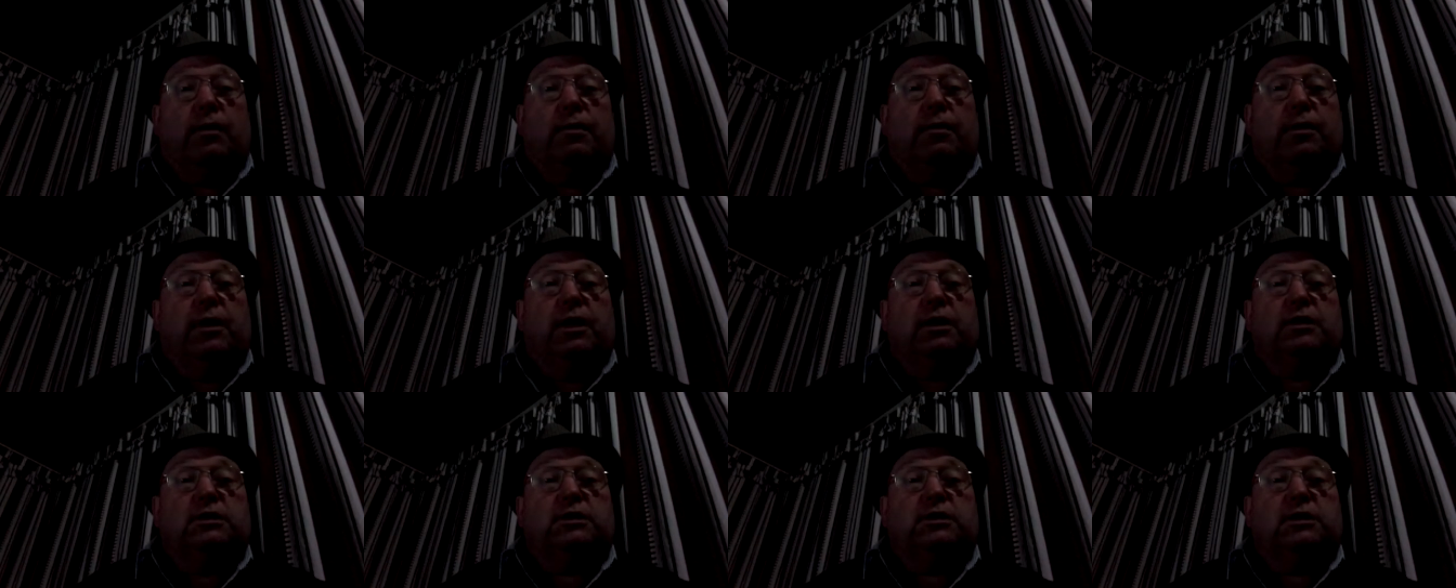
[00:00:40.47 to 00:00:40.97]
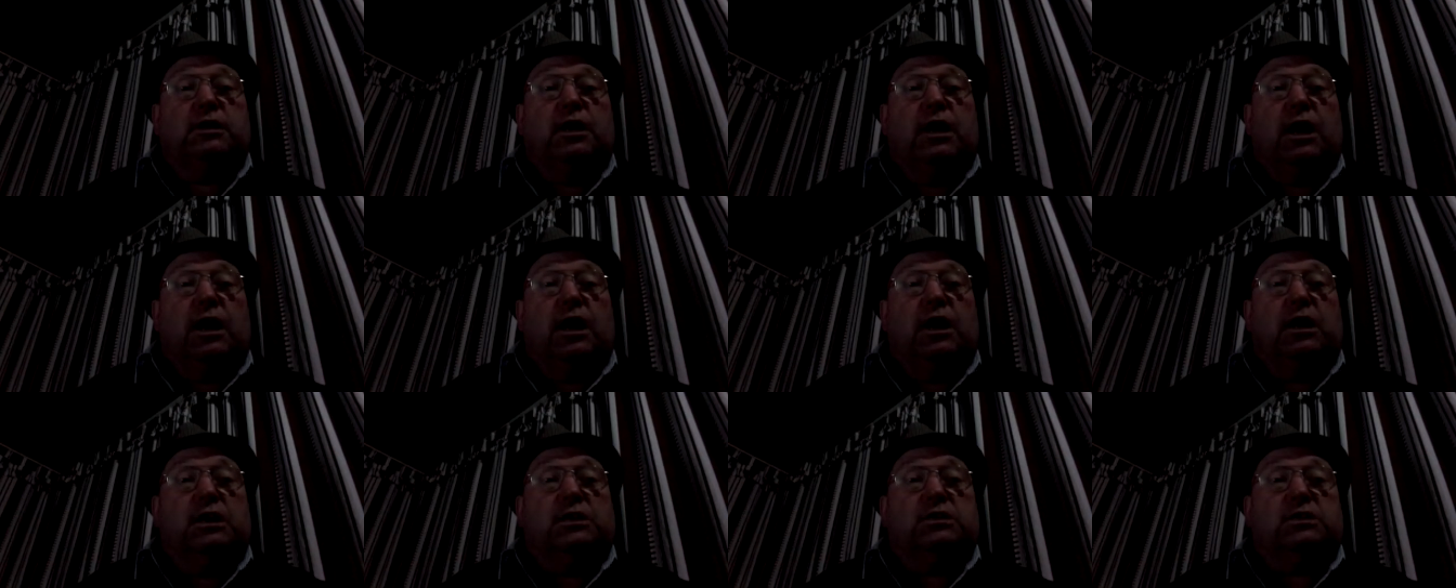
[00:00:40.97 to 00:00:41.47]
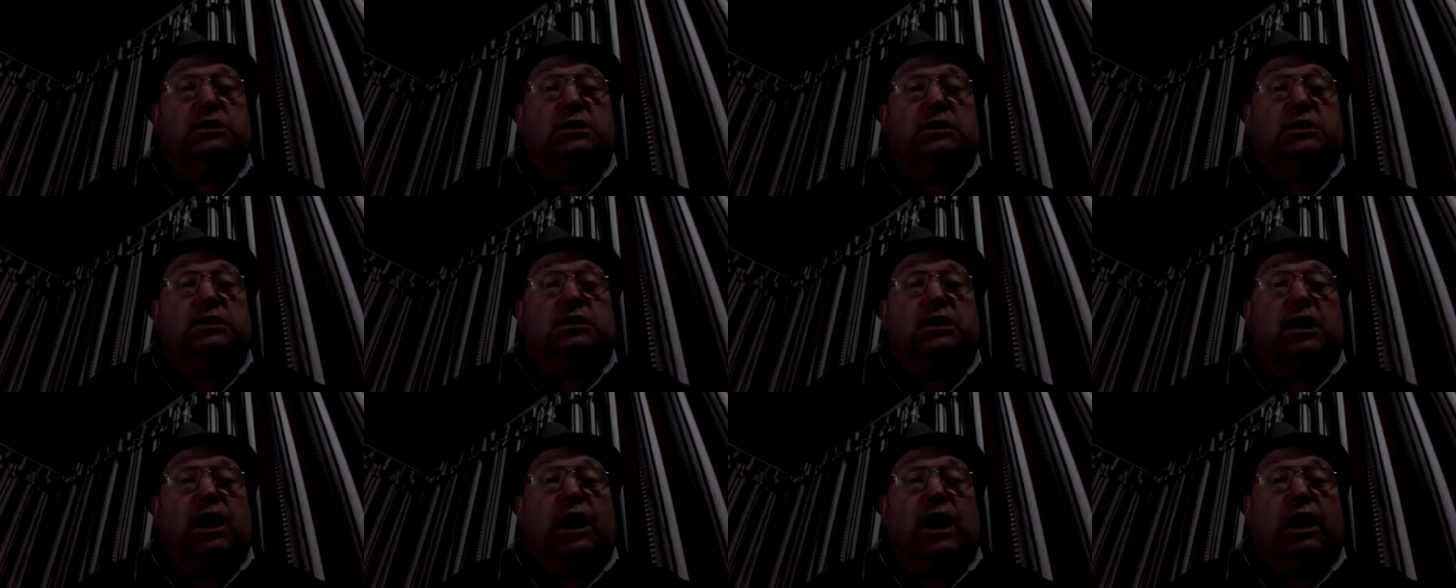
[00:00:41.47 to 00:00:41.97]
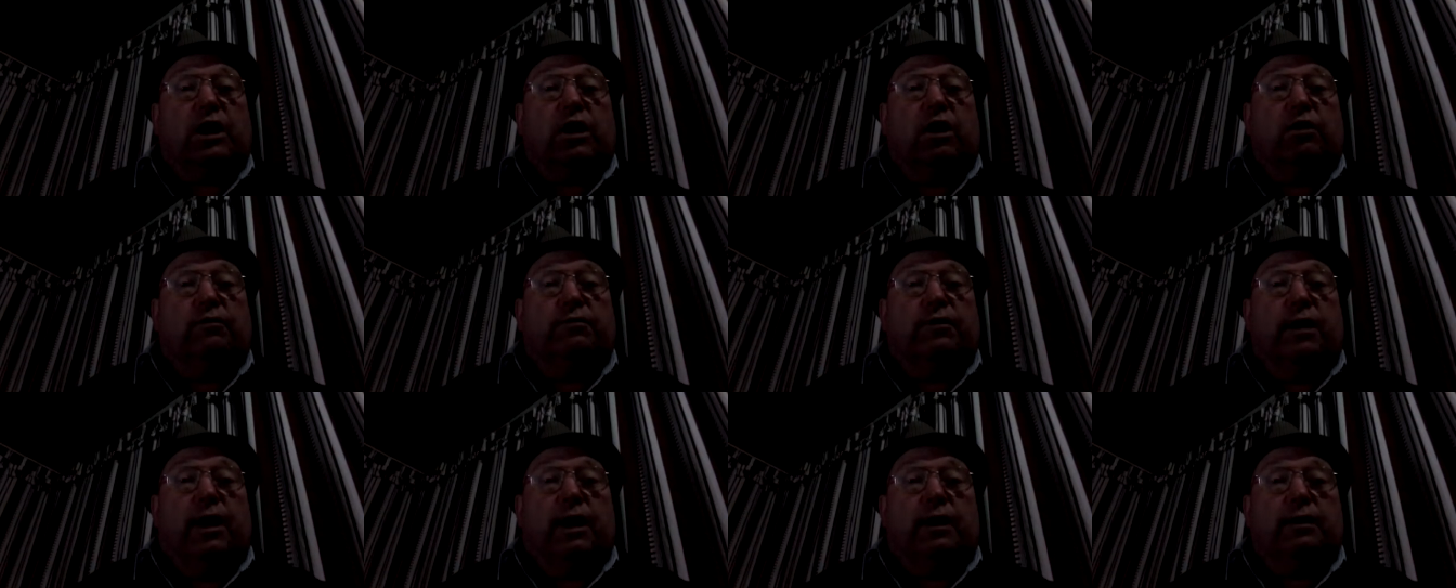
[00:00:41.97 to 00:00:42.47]
This is the start
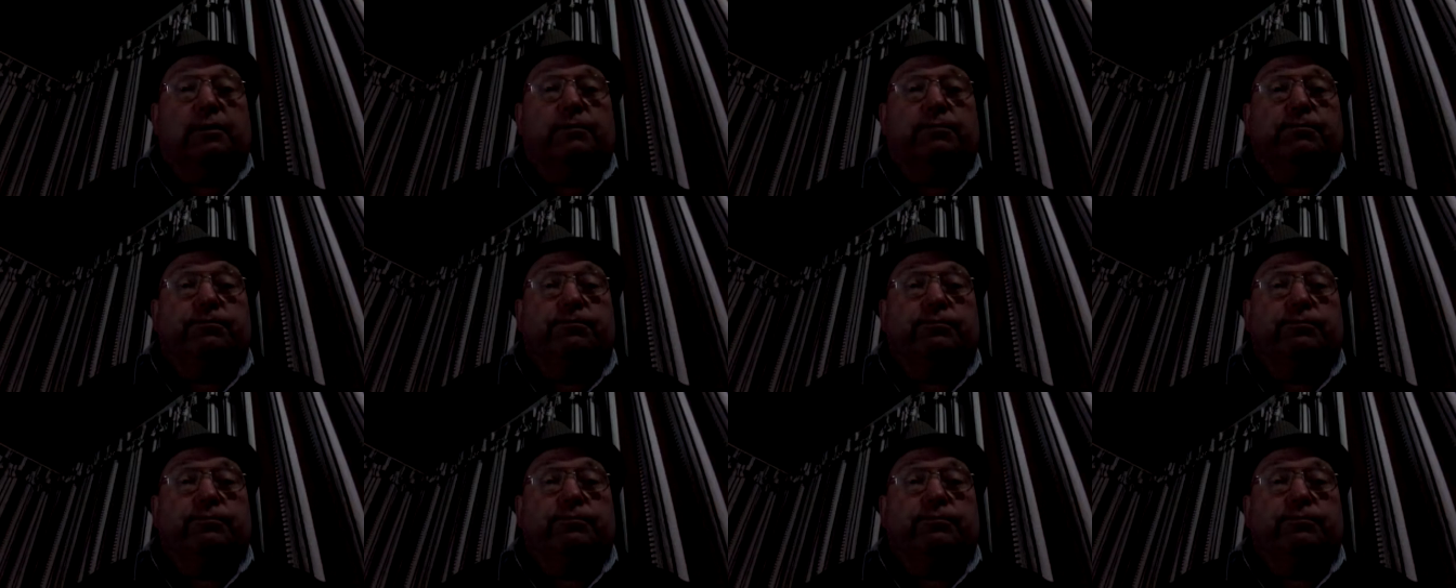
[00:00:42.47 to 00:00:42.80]
of that.